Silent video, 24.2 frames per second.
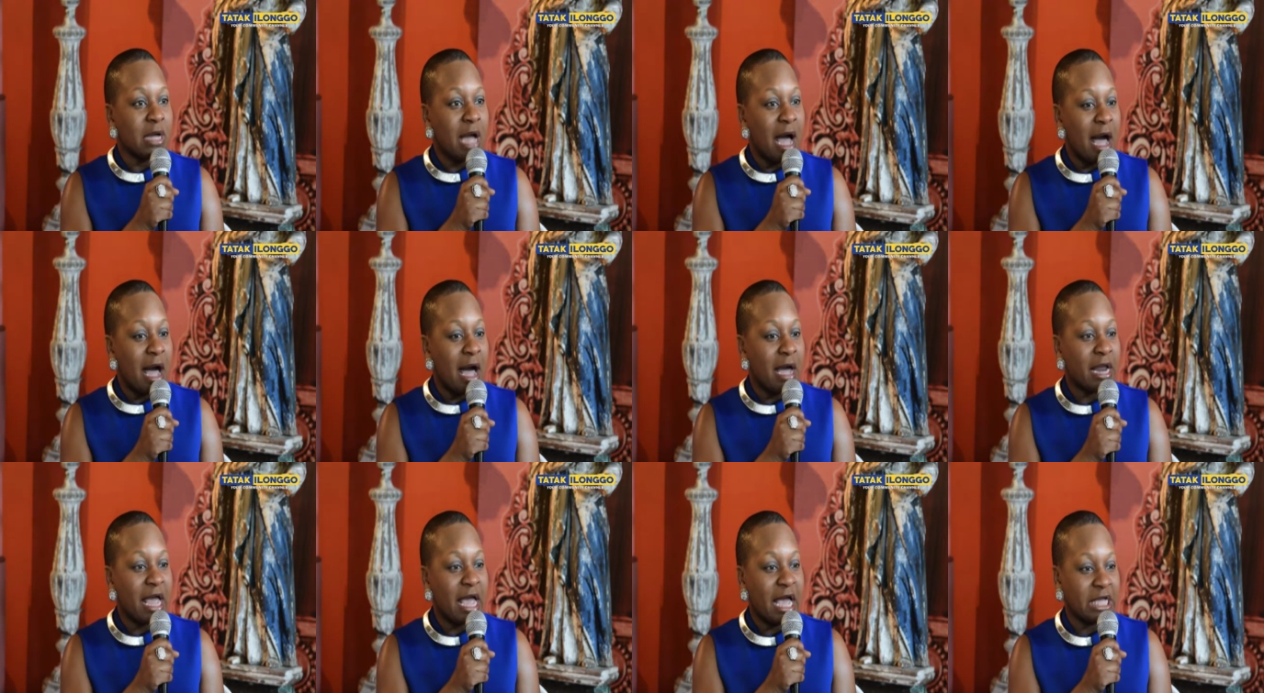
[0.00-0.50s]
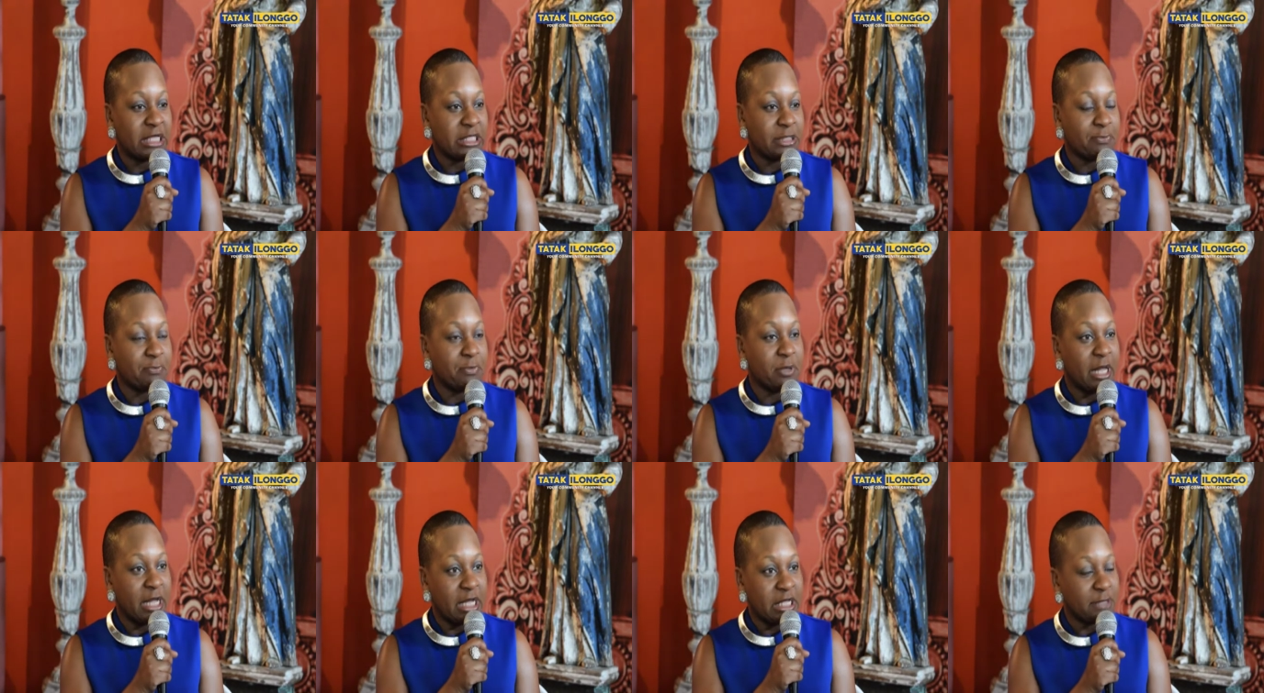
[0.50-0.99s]
God has
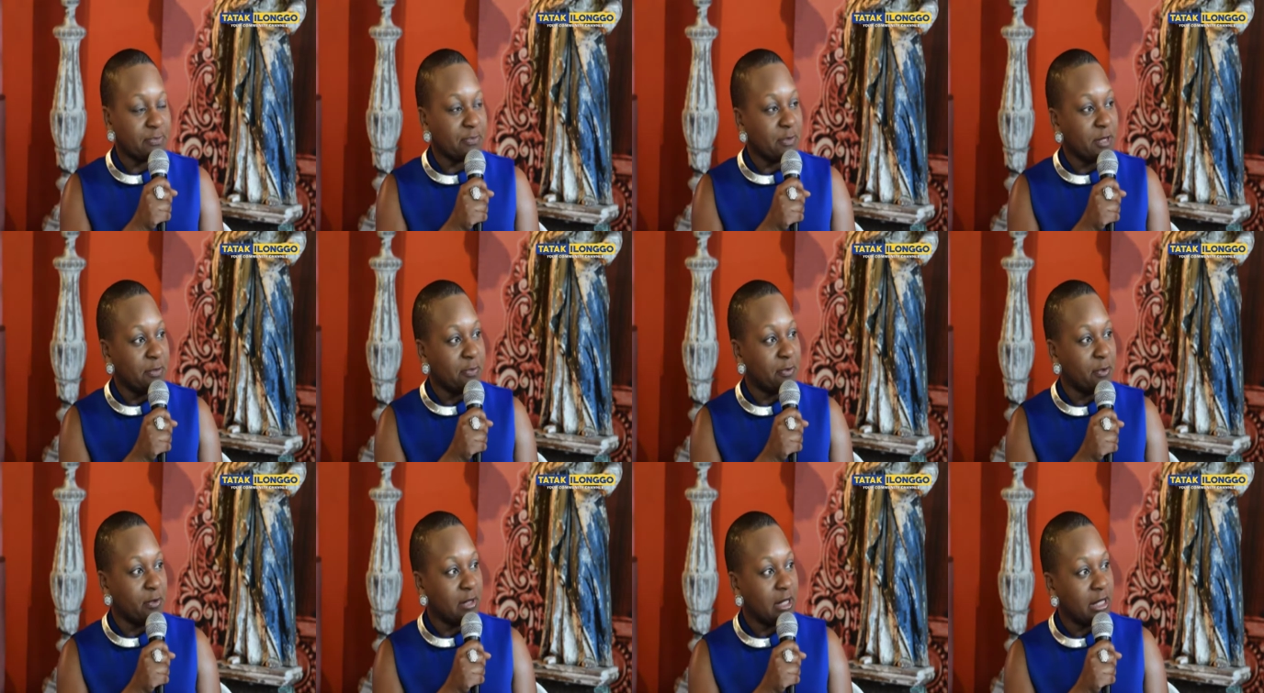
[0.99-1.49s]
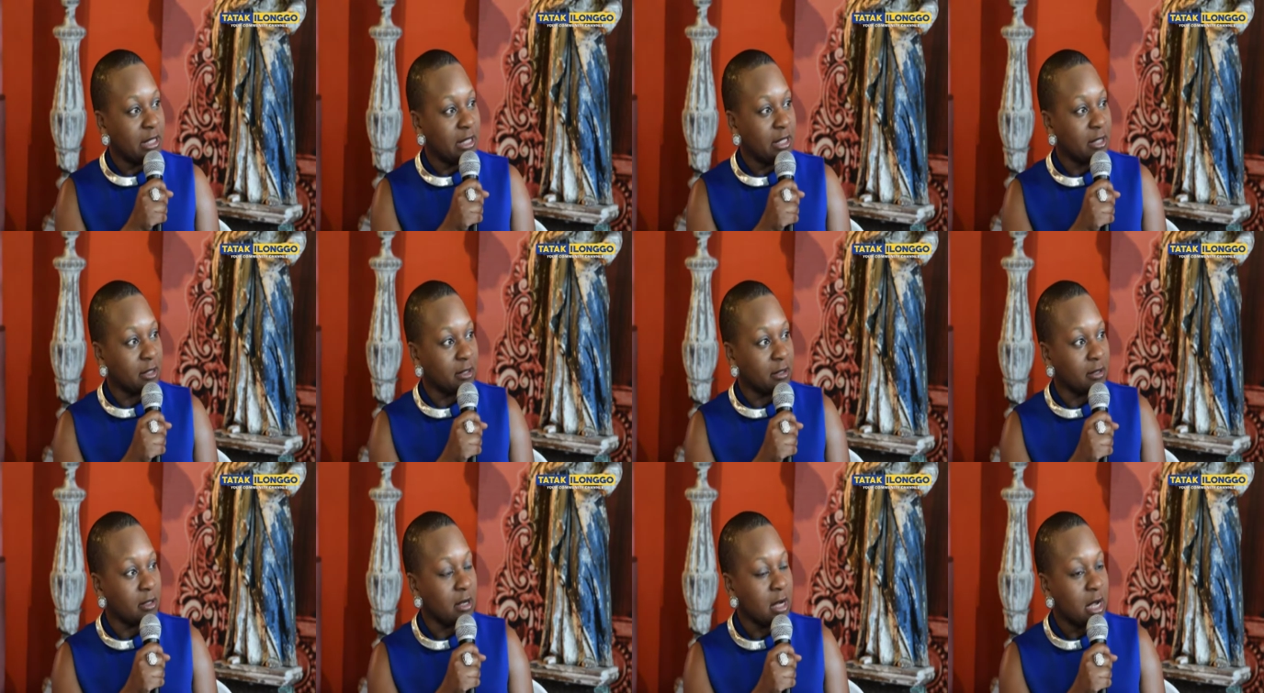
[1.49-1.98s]
placed people
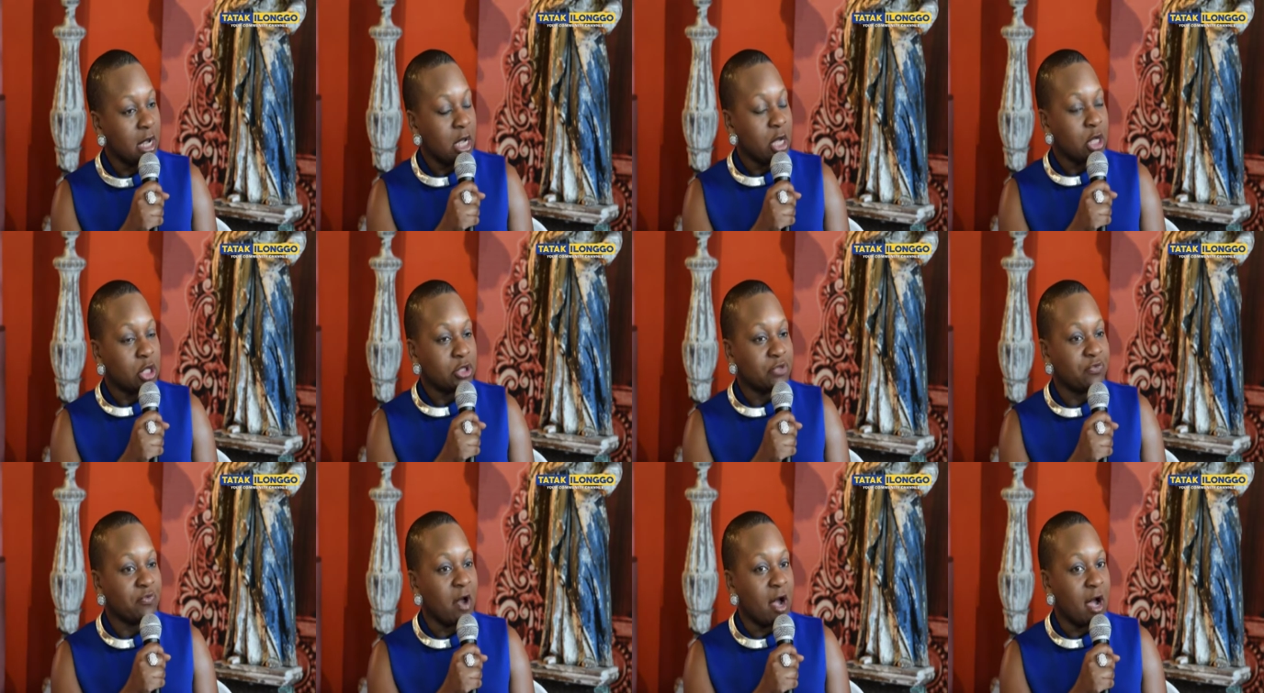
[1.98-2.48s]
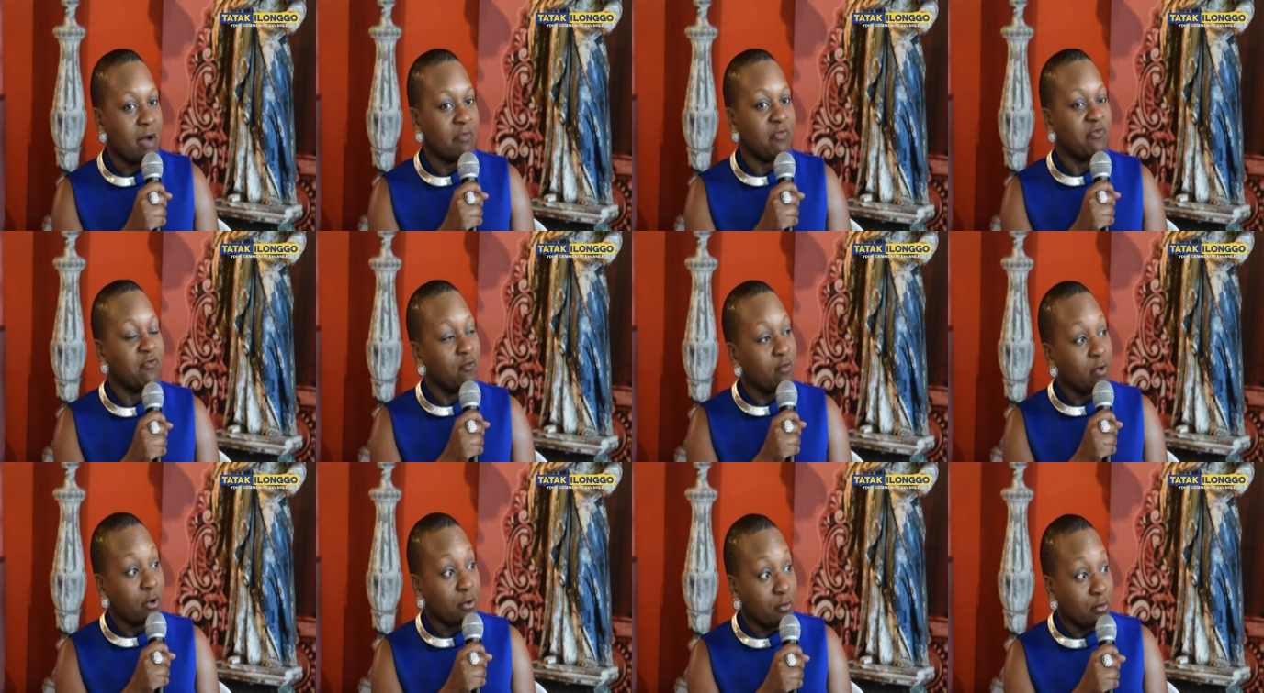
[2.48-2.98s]
here um,
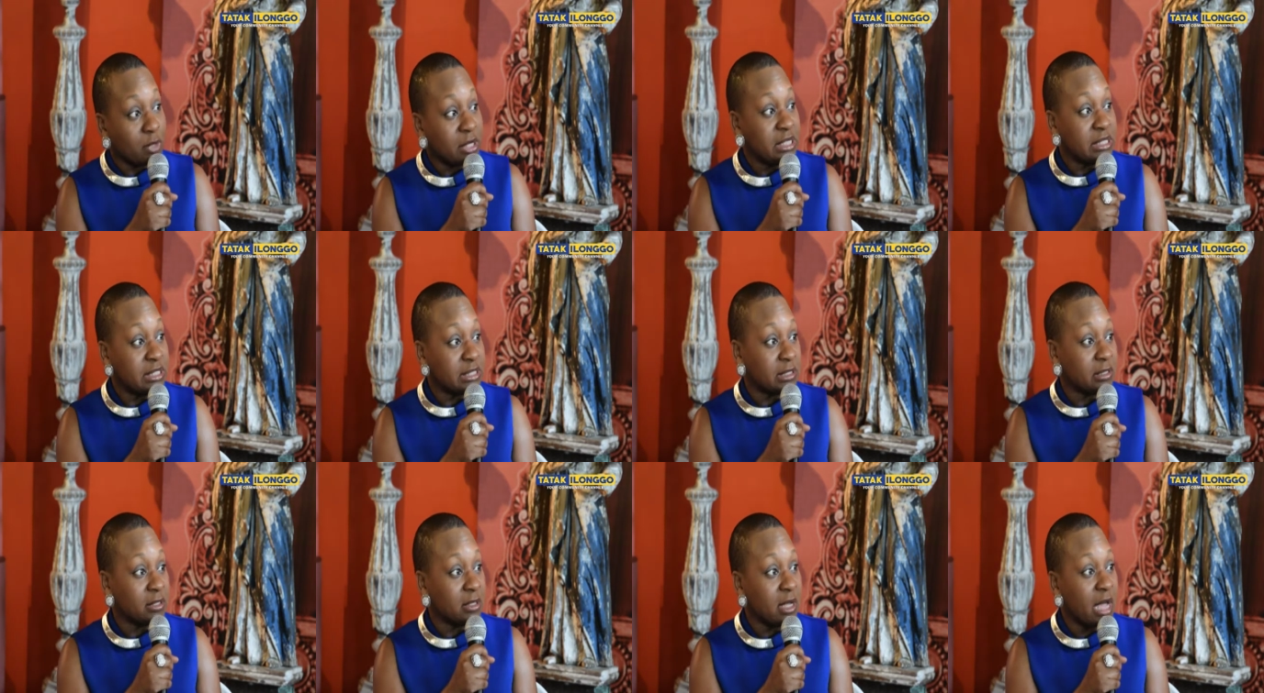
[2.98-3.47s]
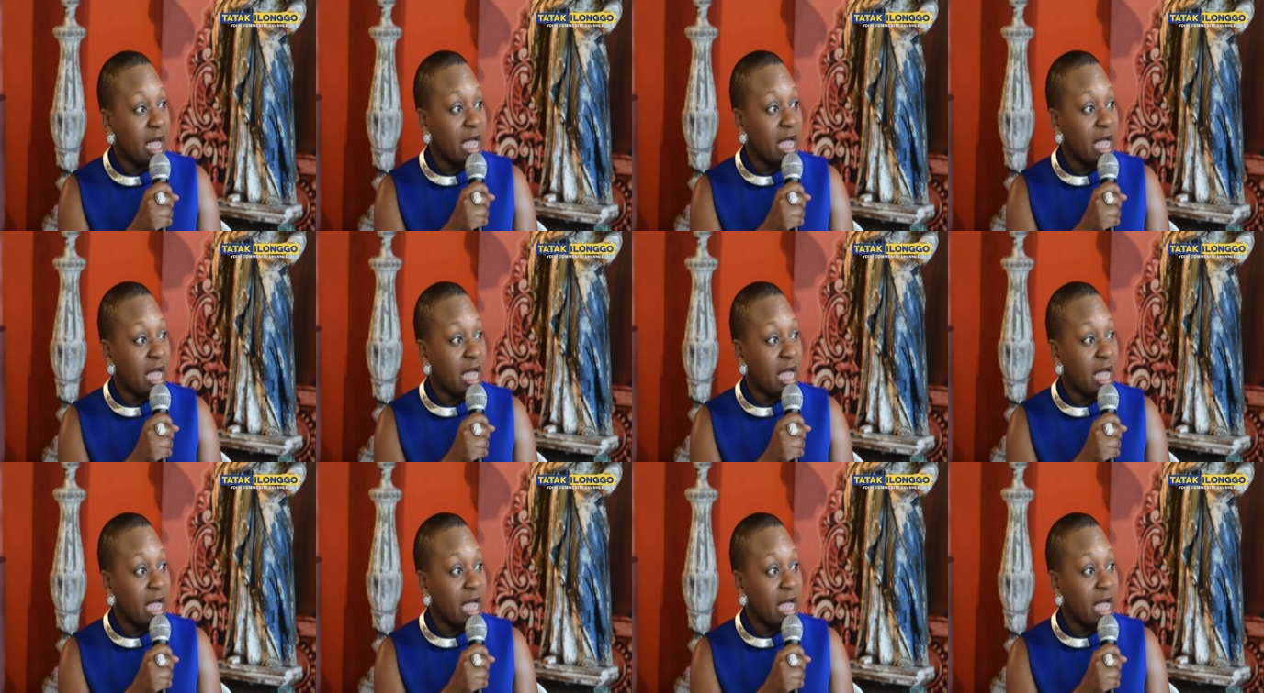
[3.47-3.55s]
for a reason.